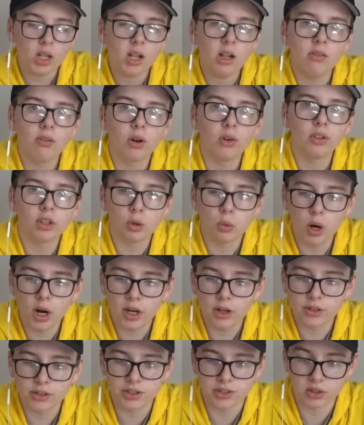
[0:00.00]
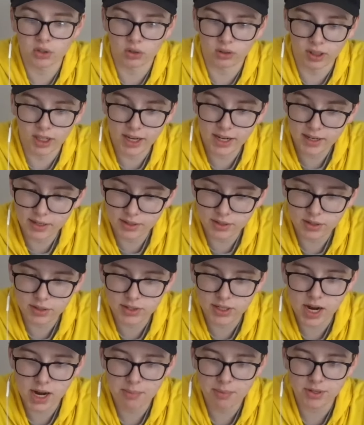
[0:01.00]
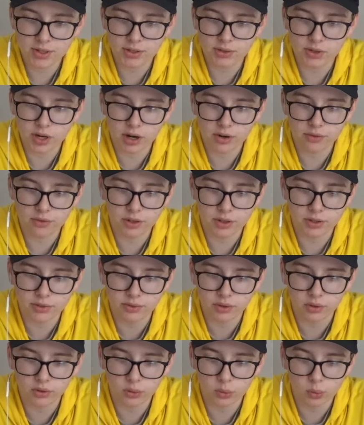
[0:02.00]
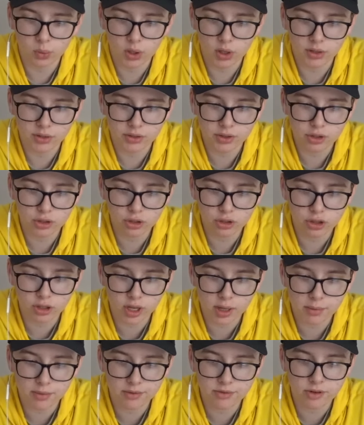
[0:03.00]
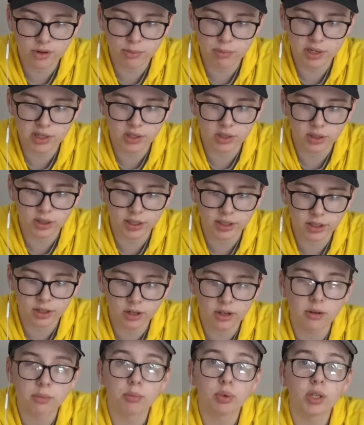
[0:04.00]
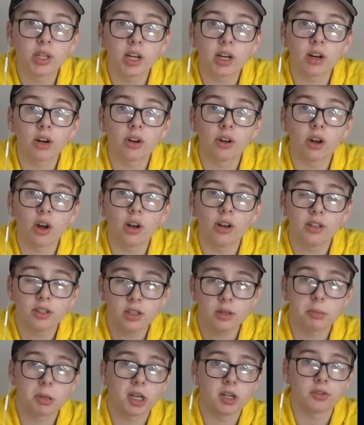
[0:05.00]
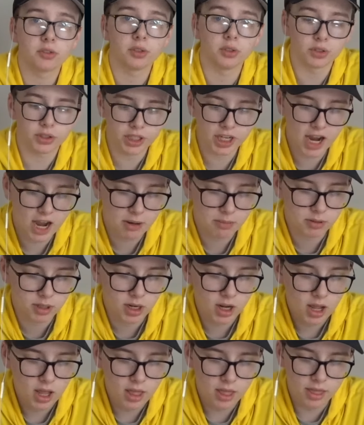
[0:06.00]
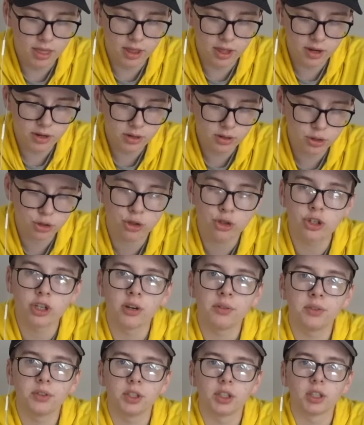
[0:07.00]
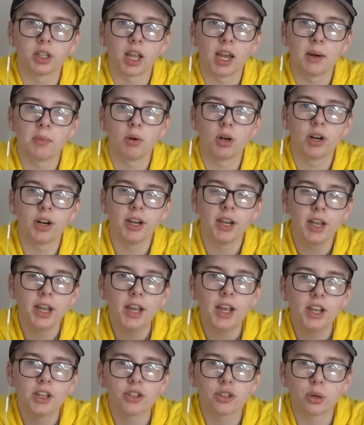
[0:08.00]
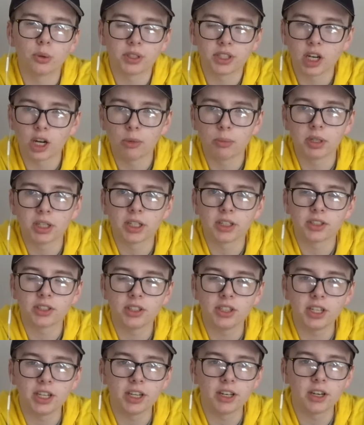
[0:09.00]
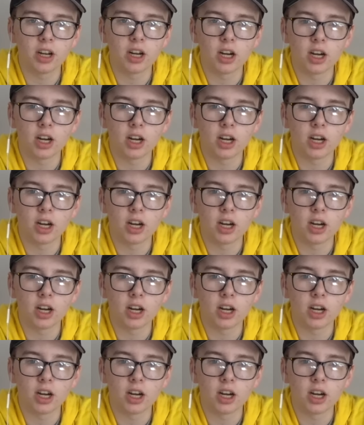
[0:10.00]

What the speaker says: Evolving Wilds is a land. Tap it to sacrifice Evolving Wilds. Search your library for a basic land card. Put that card onto the battlefield tapped. Then shuffle your library. So it's helping get